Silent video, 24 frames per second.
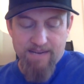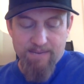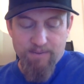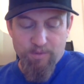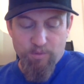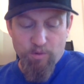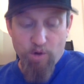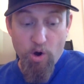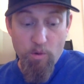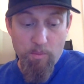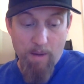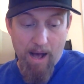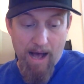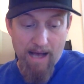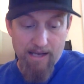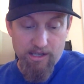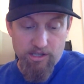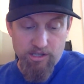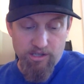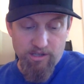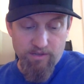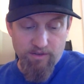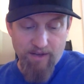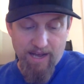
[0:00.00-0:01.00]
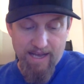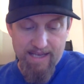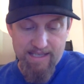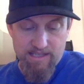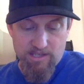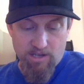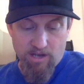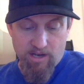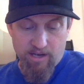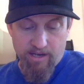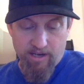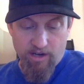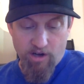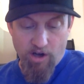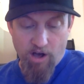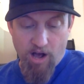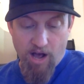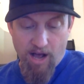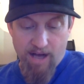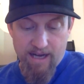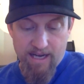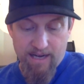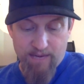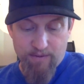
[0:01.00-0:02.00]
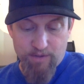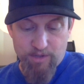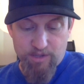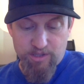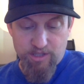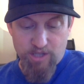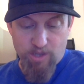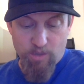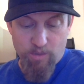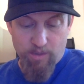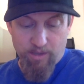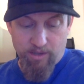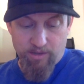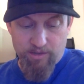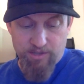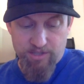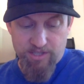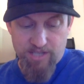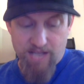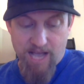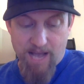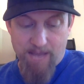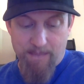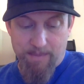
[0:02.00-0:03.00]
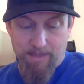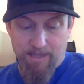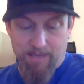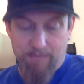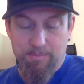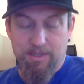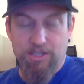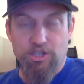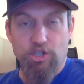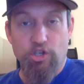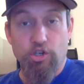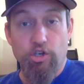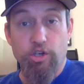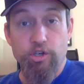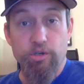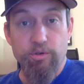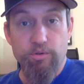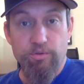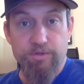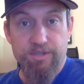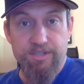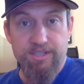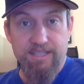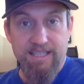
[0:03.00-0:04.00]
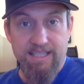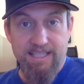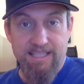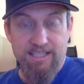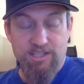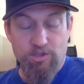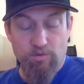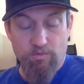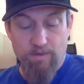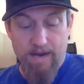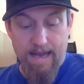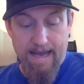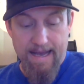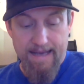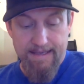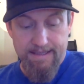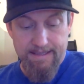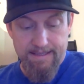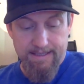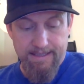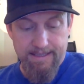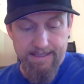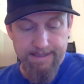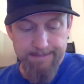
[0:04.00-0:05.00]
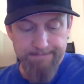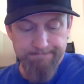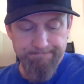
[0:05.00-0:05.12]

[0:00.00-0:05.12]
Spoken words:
The robot could have hiked on, never slowing or stopping, but the goose needed to rest.